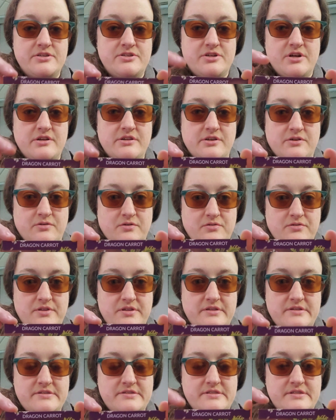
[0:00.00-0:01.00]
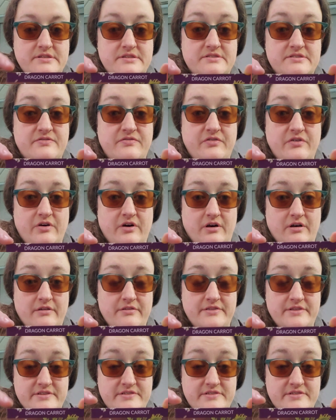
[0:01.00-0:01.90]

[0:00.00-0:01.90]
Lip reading: tried to grow these this fall,